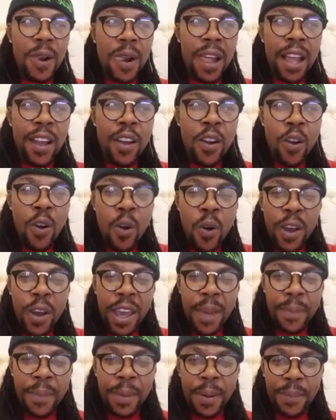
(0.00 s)
a whole
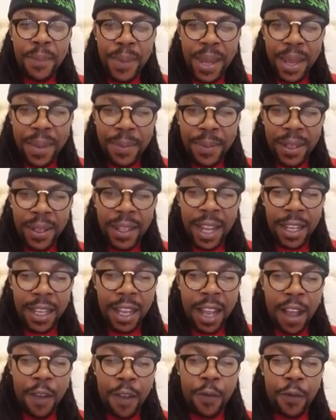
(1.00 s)
heap of people that
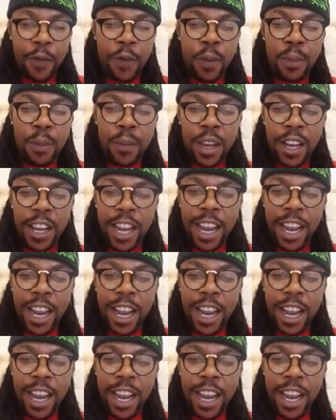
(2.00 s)
are from